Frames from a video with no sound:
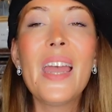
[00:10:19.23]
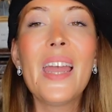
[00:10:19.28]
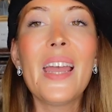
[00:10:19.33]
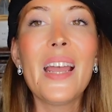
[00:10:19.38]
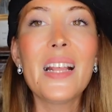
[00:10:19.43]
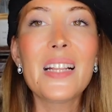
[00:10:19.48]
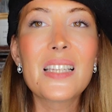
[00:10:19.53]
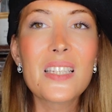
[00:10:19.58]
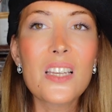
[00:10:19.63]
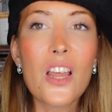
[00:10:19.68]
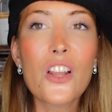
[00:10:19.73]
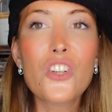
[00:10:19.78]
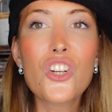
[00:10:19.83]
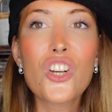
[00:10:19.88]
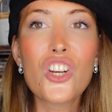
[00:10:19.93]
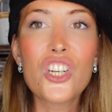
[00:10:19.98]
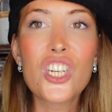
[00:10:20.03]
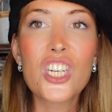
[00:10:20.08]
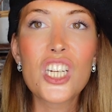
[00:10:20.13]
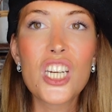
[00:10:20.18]
It's such
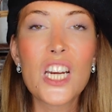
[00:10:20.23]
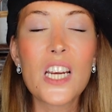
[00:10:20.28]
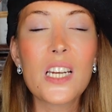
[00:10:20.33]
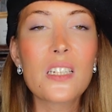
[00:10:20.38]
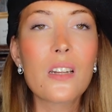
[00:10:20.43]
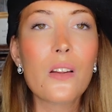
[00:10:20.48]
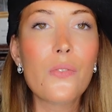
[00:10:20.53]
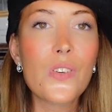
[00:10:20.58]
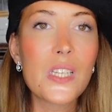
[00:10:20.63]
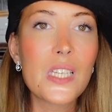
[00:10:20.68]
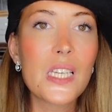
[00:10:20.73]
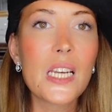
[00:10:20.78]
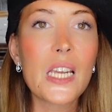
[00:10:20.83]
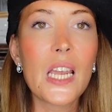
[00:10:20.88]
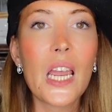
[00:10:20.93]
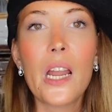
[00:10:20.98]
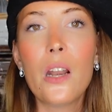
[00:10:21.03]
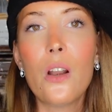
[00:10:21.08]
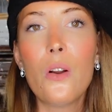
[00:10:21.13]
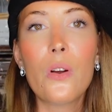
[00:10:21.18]
a chic,
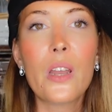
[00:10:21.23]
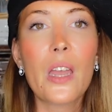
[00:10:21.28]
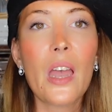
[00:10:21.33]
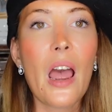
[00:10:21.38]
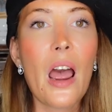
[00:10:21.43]
sophisticated look.